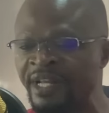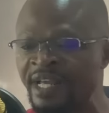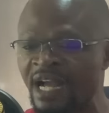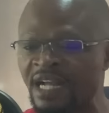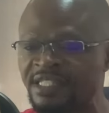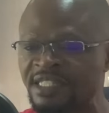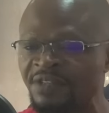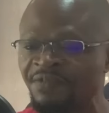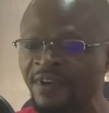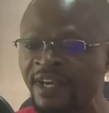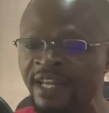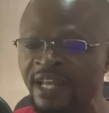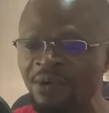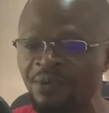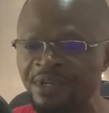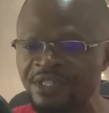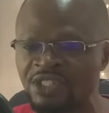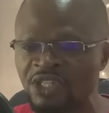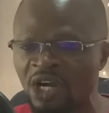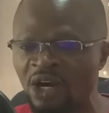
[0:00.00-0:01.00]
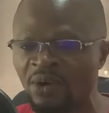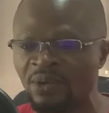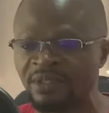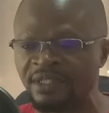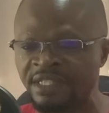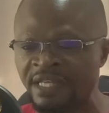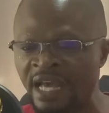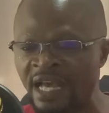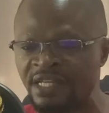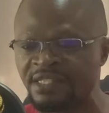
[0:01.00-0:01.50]
didn't achieve any result.
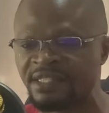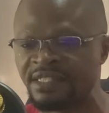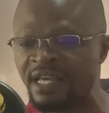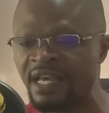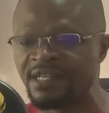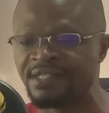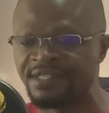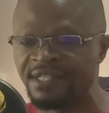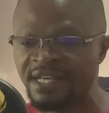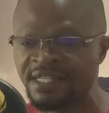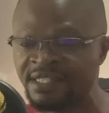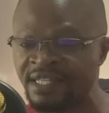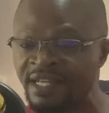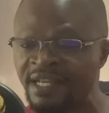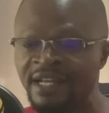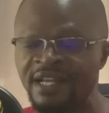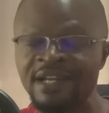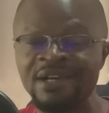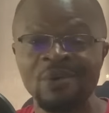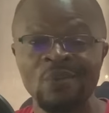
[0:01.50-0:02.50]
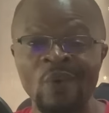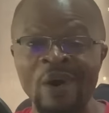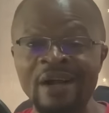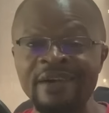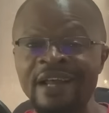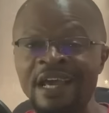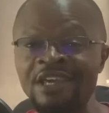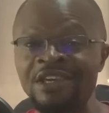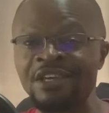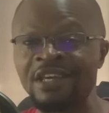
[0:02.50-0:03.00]
Yes, yes, yes.
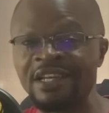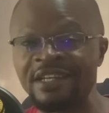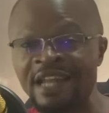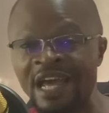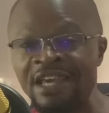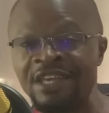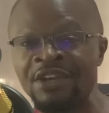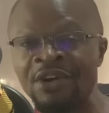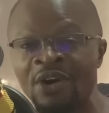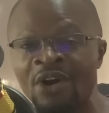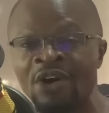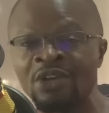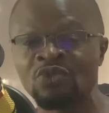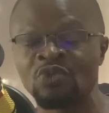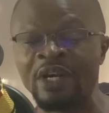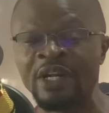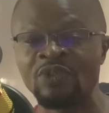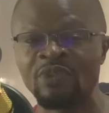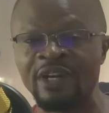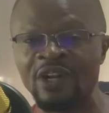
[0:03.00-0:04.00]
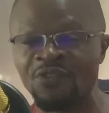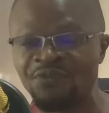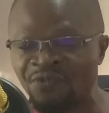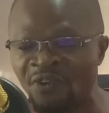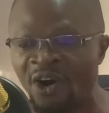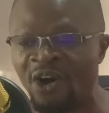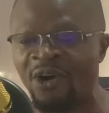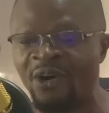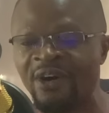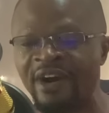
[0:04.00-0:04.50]
Well, the Euro
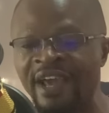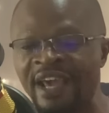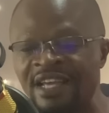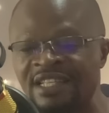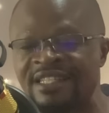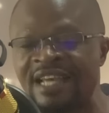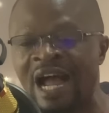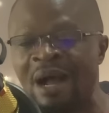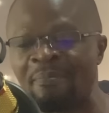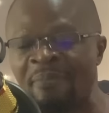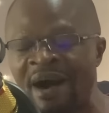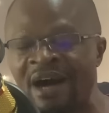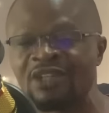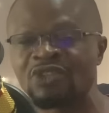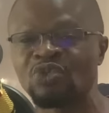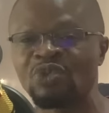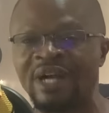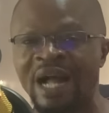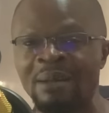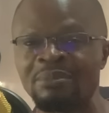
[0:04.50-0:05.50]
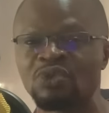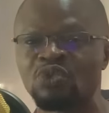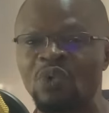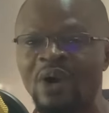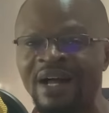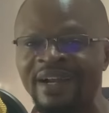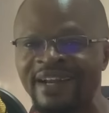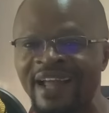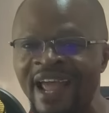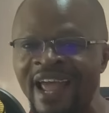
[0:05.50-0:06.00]
2024 is about to come
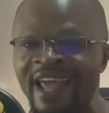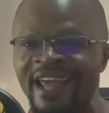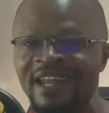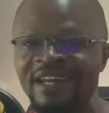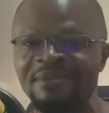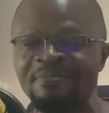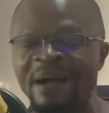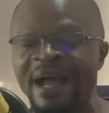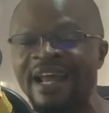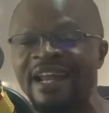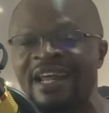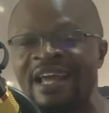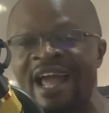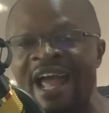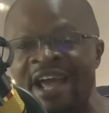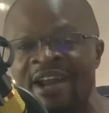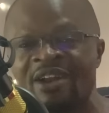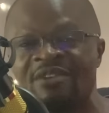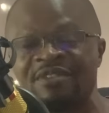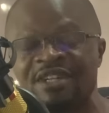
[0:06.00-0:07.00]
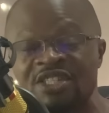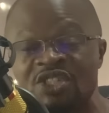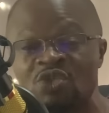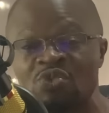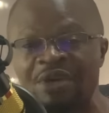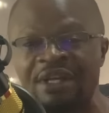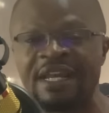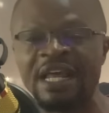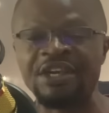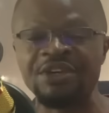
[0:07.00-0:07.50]
to an end. By the end of
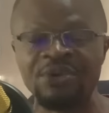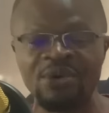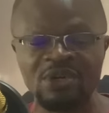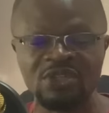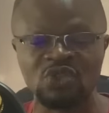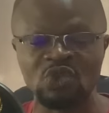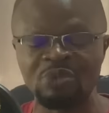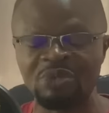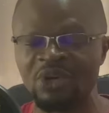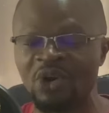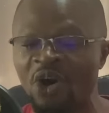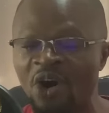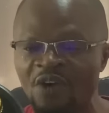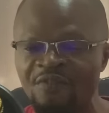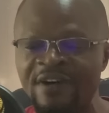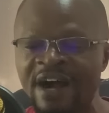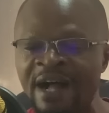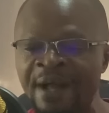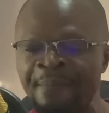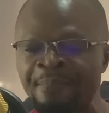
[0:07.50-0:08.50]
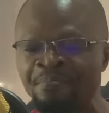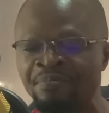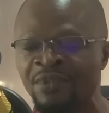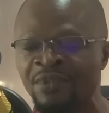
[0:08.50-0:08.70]
this week, the Euros will be over.